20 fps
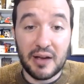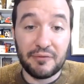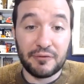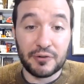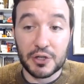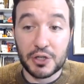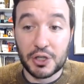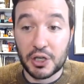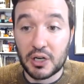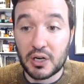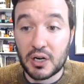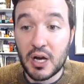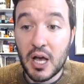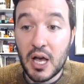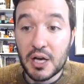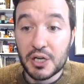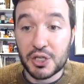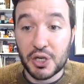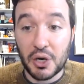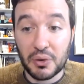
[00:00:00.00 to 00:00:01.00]
for sure.
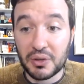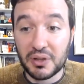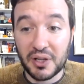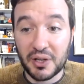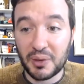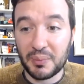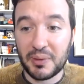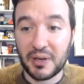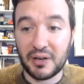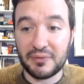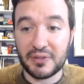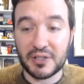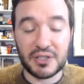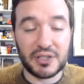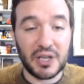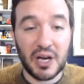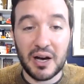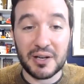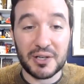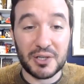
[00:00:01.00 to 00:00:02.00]
Showed a little bit of his
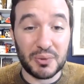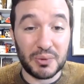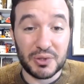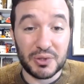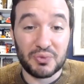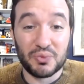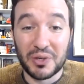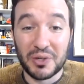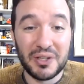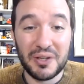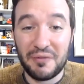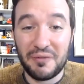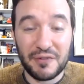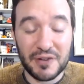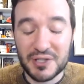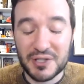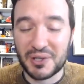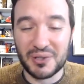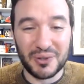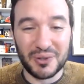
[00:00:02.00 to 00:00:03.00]
touch, was really
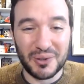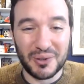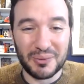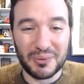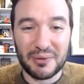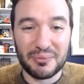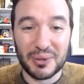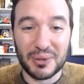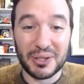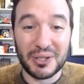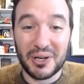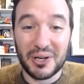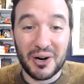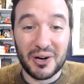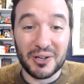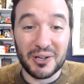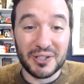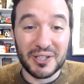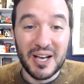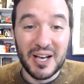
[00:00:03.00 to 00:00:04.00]
physical and played really
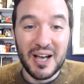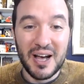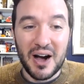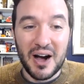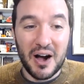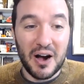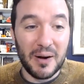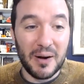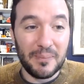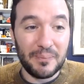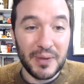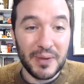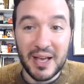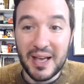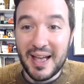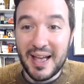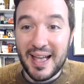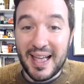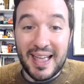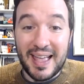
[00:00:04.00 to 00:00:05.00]
hard. Um,
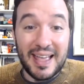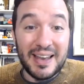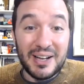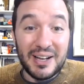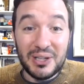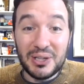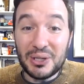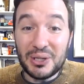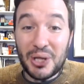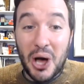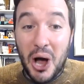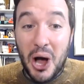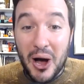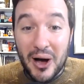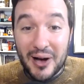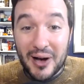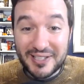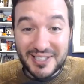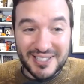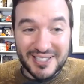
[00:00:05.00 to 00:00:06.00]
in a
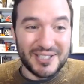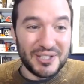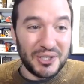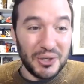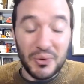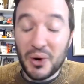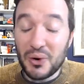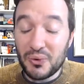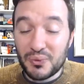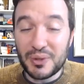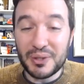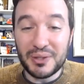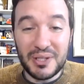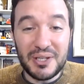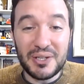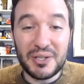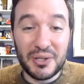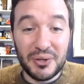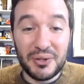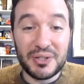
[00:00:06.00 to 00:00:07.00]
loss to a really
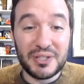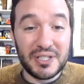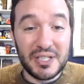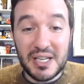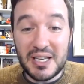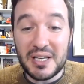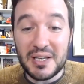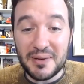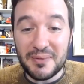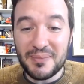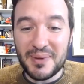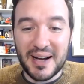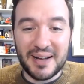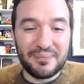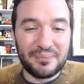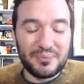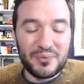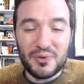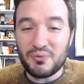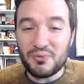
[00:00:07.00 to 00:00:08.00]
good team,
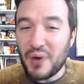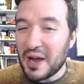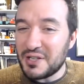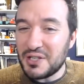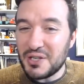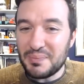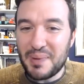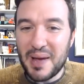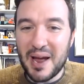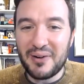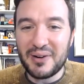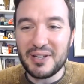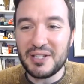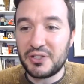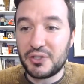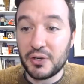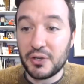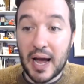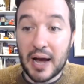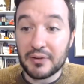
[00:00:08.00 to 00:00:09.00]
Reggie Perry
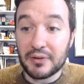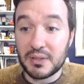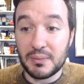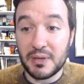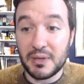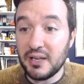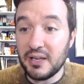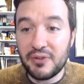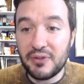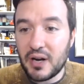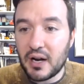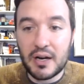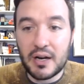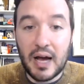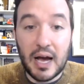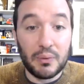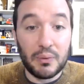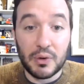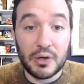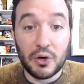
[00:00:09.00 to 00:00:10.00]
stood out to me, even on a
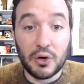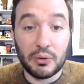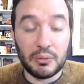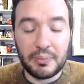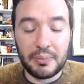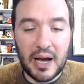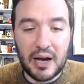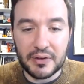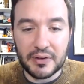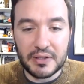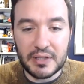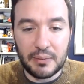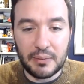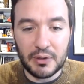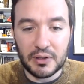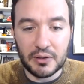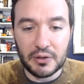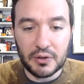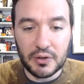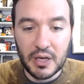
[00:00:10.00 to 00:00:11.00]
night where Norm Powell and
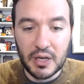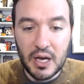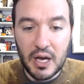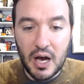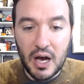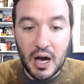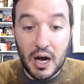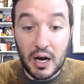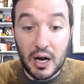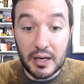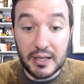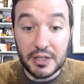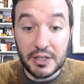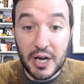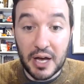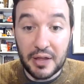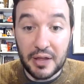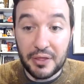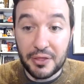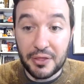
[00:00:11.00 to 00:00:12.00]
Damian Lillard uh, each
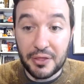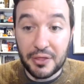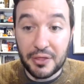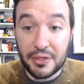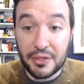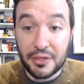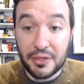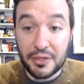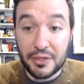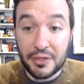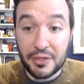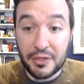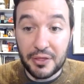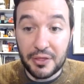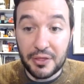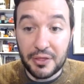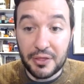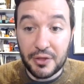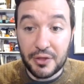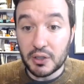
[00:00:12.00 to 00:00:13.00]
had 32 and were
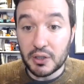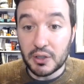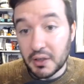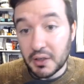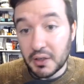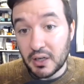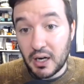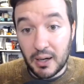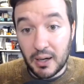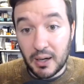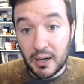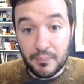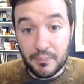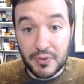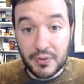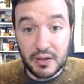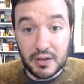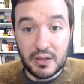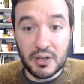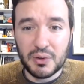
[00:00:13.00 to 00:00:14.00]
really good. Um,
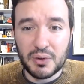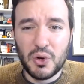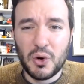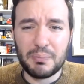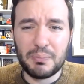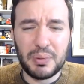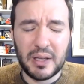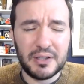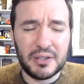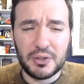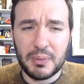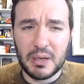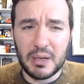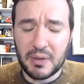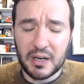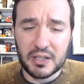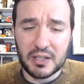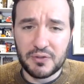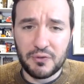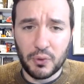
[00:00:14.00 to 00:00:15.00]
you know, Norm played too many
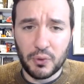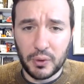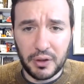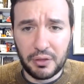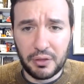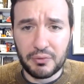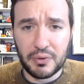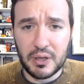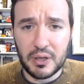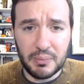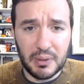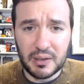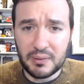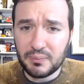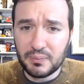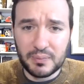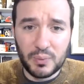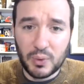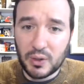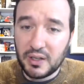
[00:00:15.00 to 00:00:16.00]
minutes, 43, but
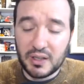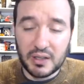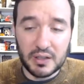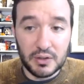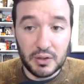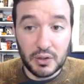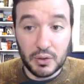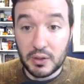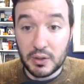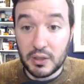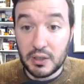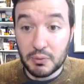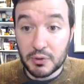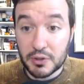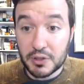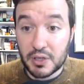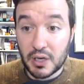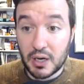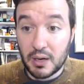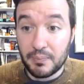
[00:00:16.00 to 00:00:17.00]
what are you gonna do? He
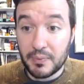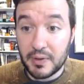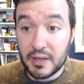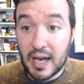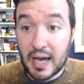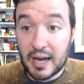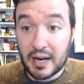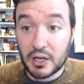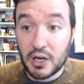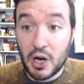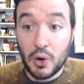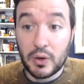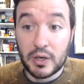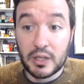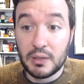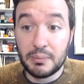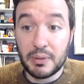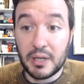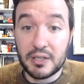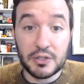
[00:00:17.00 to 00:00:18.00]
was um, he had it going, and
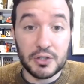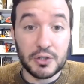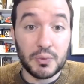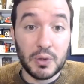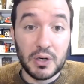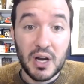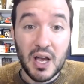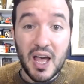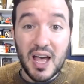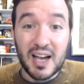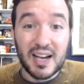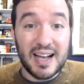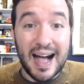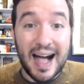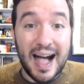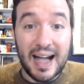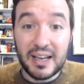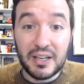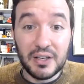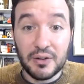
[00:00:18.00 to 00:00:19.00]
the Blazers were
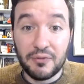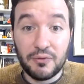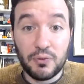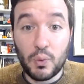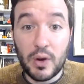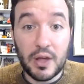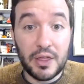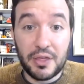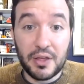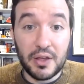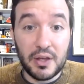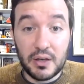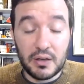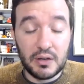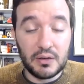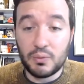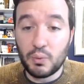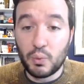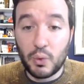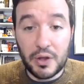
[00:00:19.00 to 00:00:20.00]
kind of
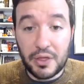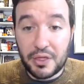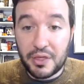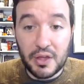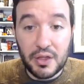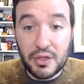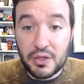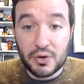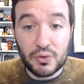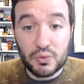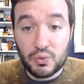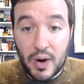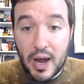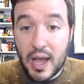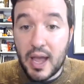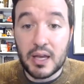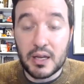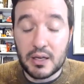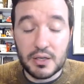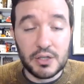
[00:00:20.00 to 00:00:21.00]
within within the
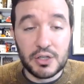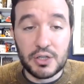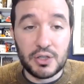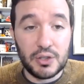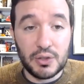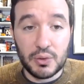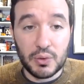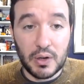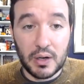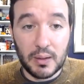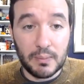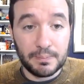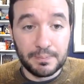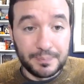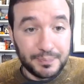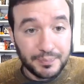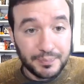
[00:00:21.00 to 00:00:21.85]
range to um,